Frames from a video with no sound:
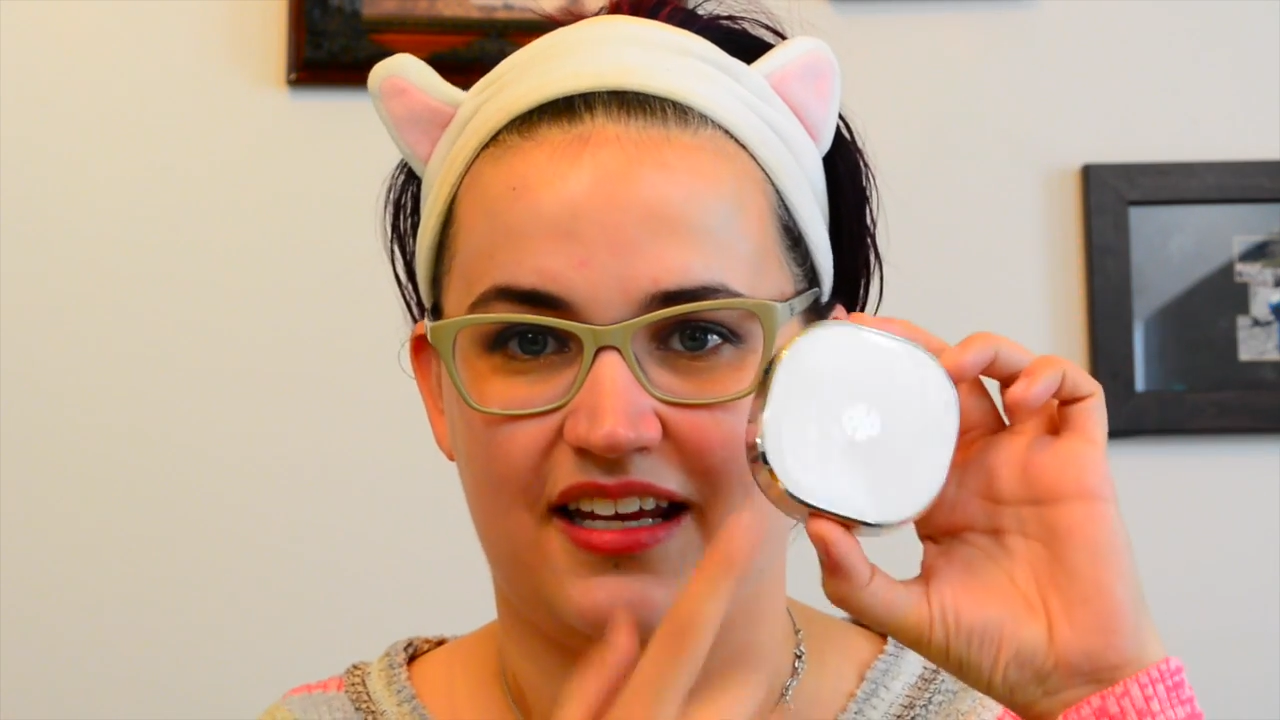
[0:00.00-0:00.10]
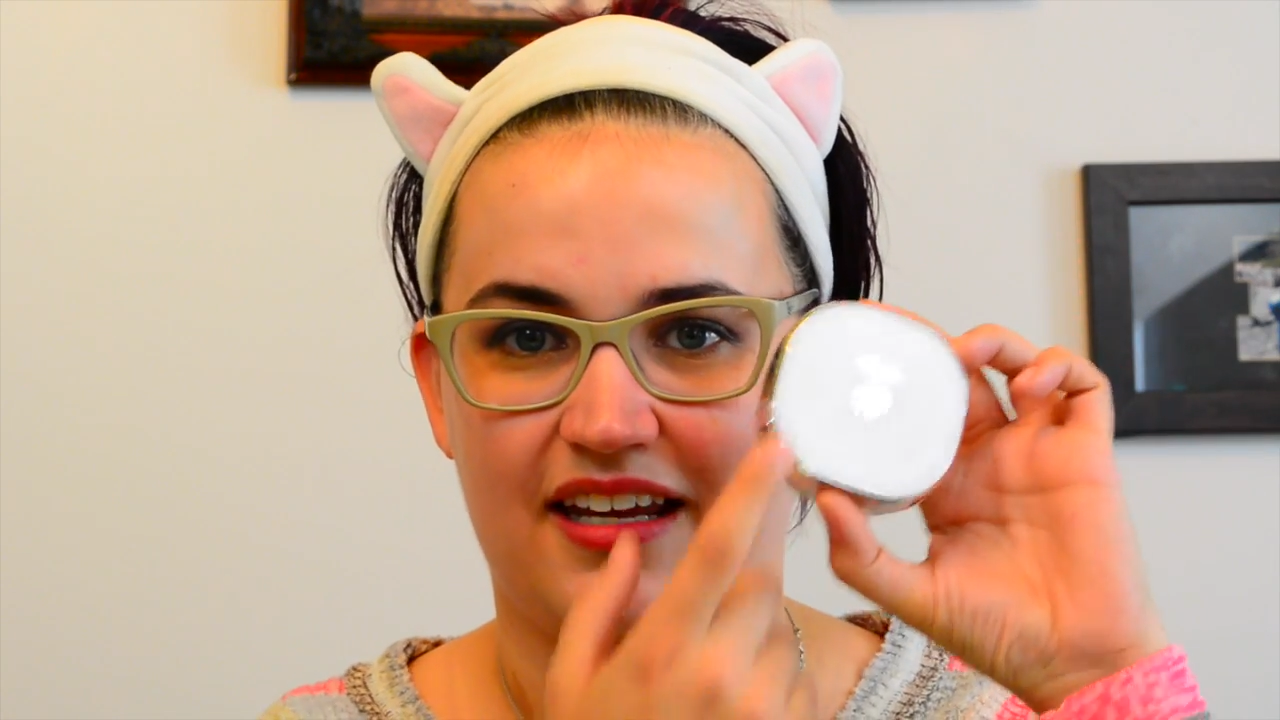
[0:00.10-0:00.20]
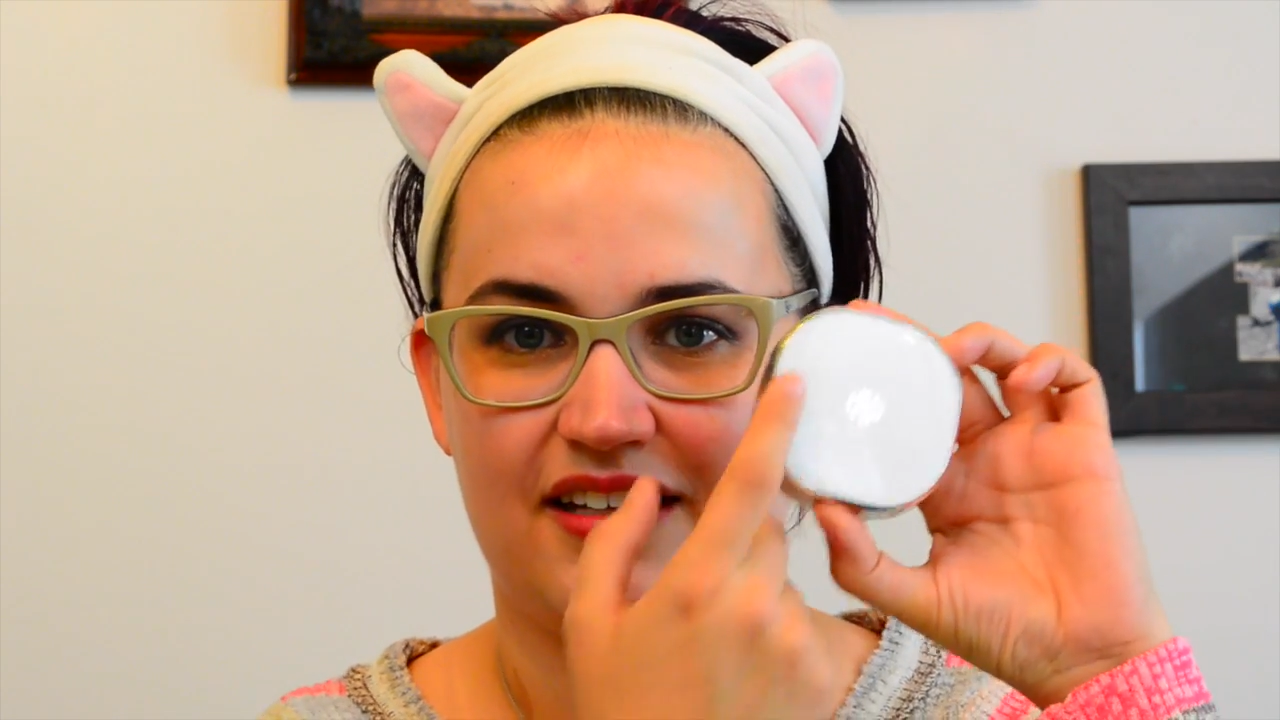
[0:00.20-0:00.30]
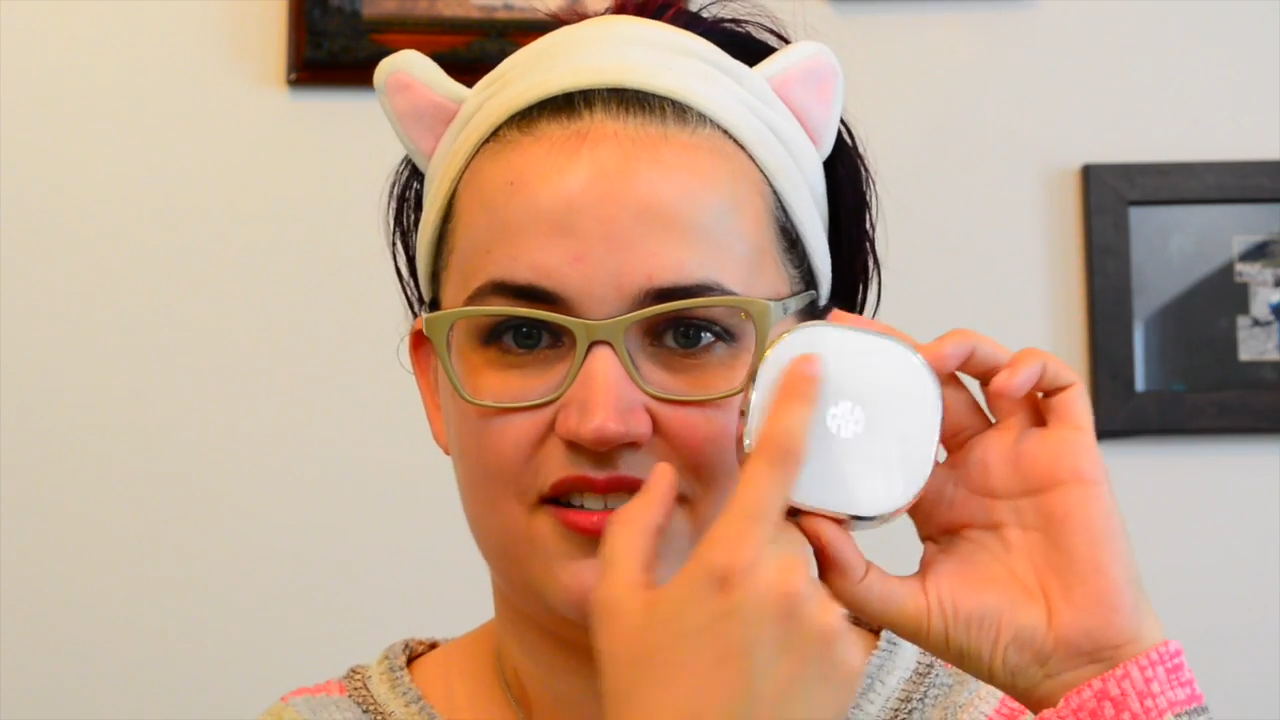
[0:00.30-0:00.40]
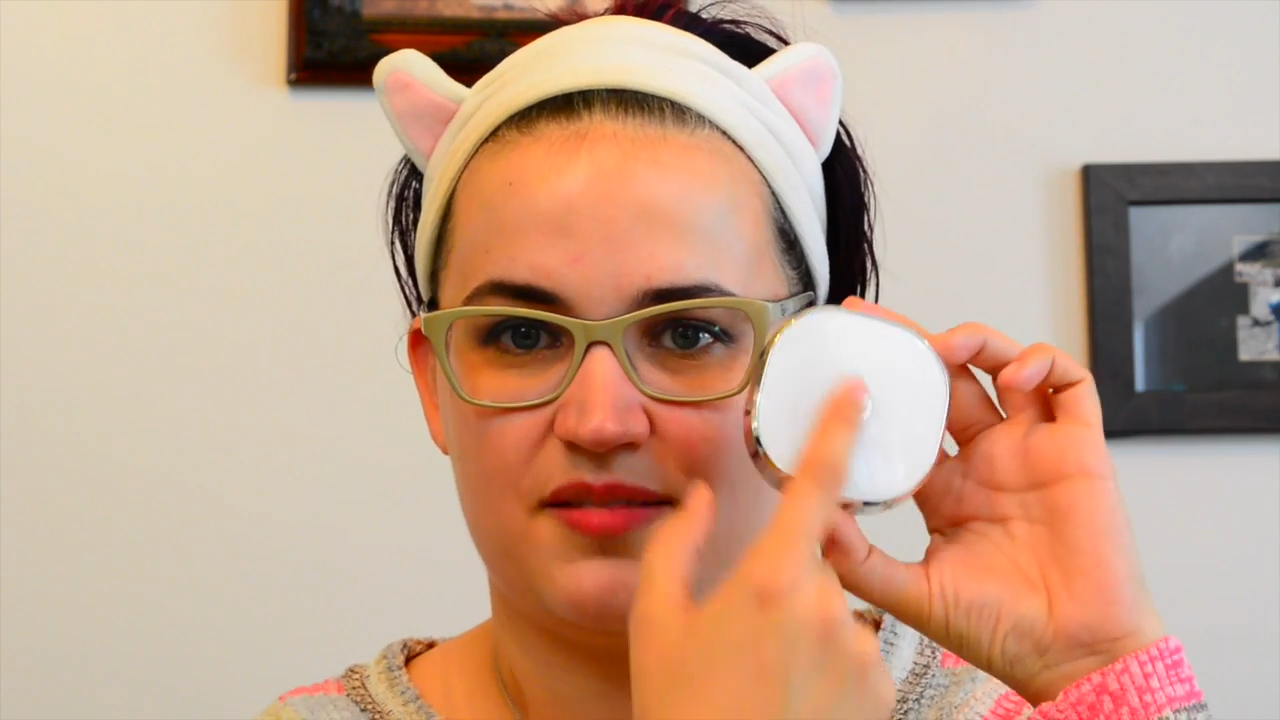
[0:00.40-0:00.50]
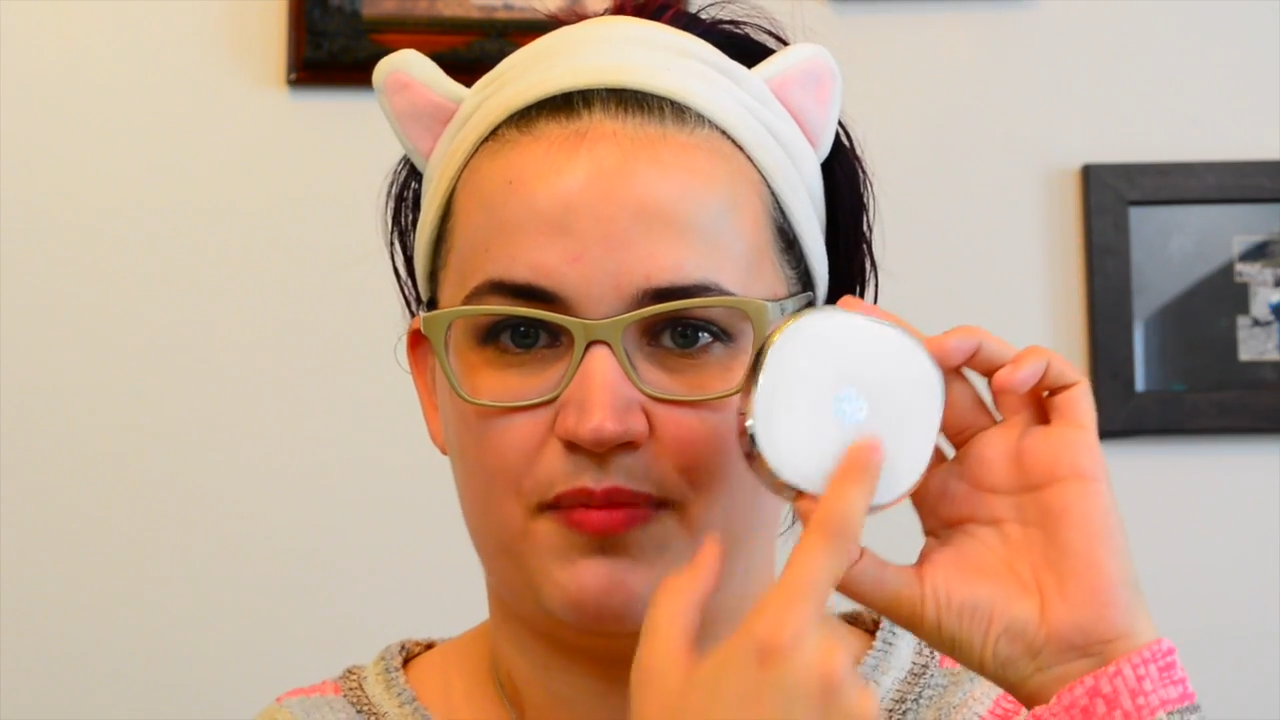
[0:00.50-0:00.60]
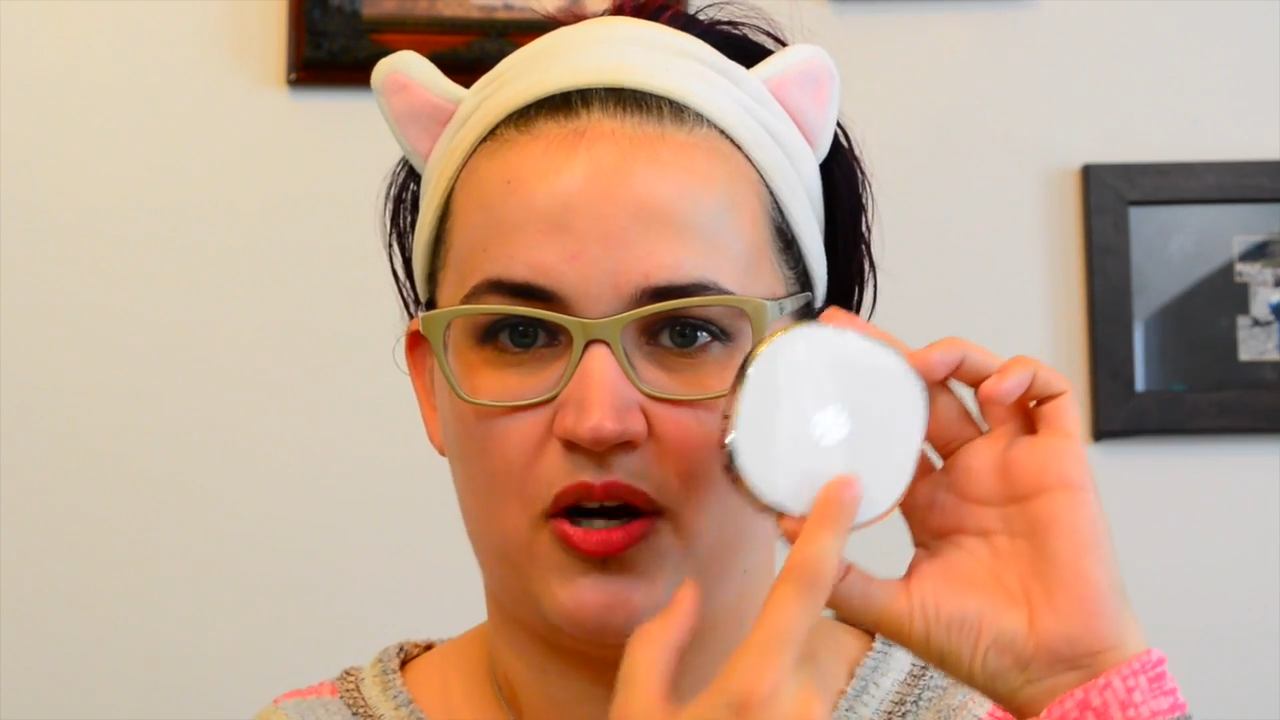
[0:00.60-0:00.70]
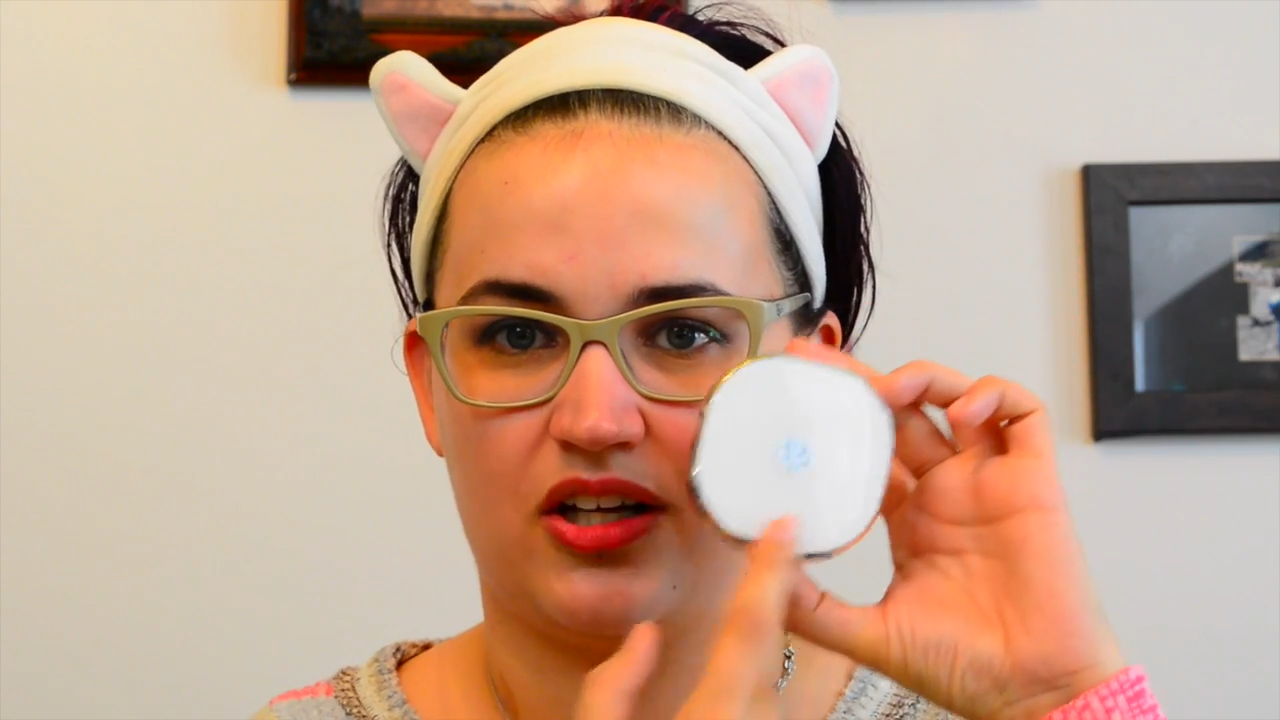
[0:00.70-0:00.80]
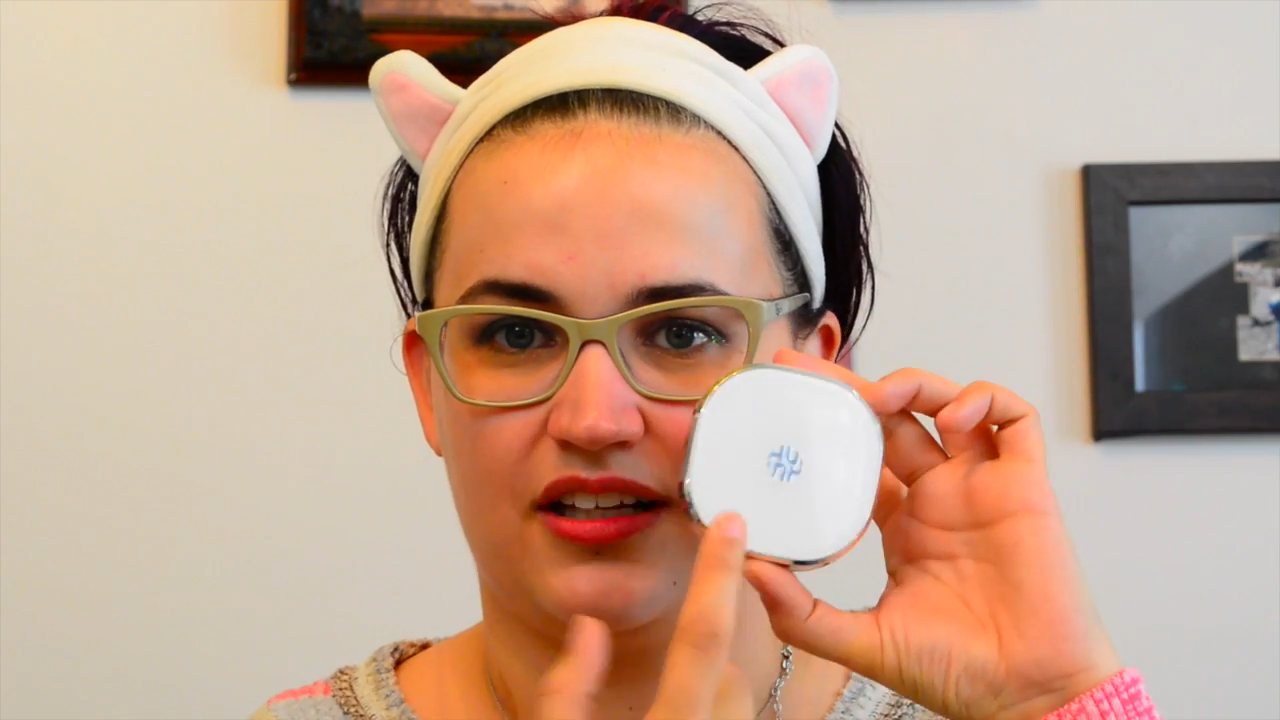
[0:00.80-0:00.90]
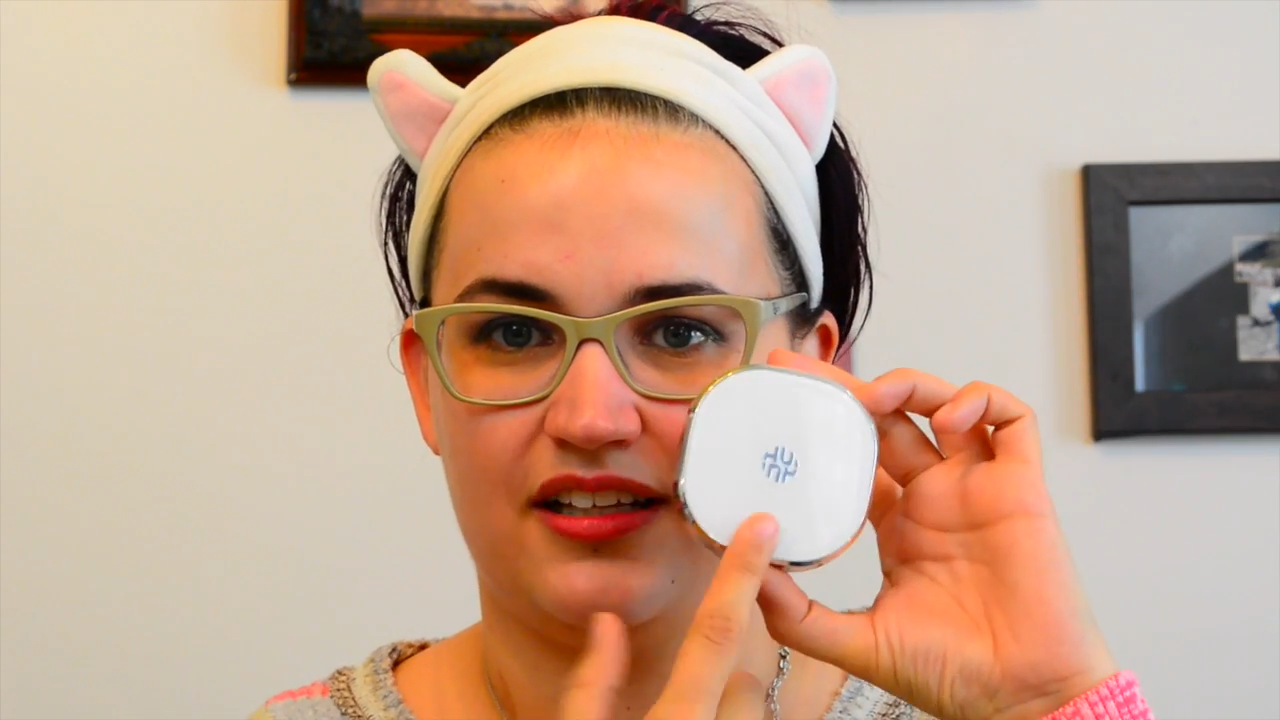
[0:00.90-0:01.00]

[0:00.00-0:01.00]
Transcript: like spark